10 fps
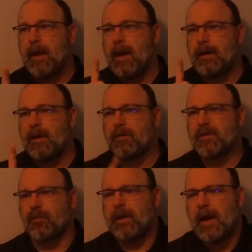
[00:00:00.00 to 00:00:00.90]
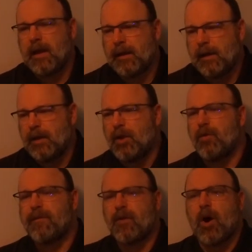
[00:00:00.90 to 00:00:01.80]
And here's the reality.
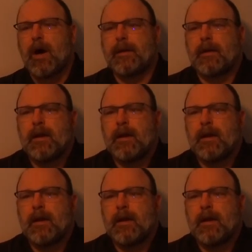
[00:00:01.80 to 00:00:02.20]
You've got